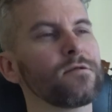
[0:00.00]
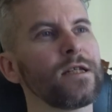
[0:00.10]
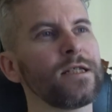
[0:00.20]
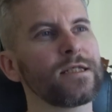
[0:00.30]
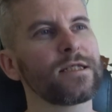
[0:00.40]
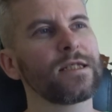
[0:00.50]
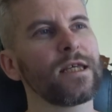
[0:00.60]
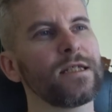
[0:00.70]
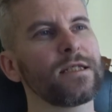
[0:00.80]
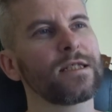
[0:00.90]

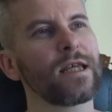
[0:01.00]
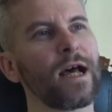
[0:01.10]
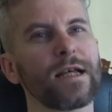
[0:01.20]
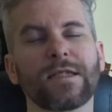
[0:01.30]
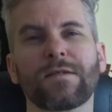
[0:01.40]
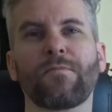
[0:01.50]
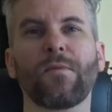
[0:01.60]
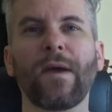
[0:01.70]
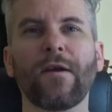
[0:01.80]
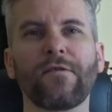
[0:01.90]
is us
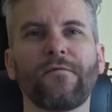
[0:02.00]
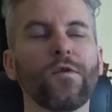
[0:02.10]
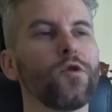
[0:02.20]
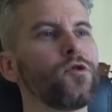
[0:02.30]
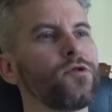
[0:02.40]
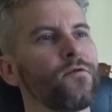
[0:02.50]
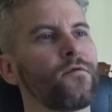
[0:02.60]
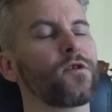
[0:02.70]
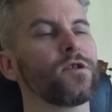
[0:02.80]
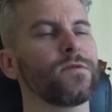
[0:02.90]
preparing food
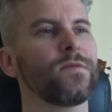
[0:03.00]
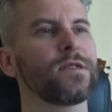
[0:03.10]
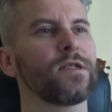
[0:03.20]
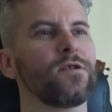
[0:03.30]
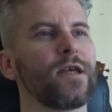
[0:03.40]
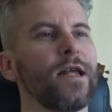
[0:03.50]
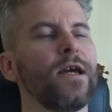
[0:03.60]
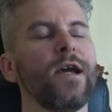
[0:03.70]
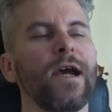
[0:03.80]
for Christmas and all that.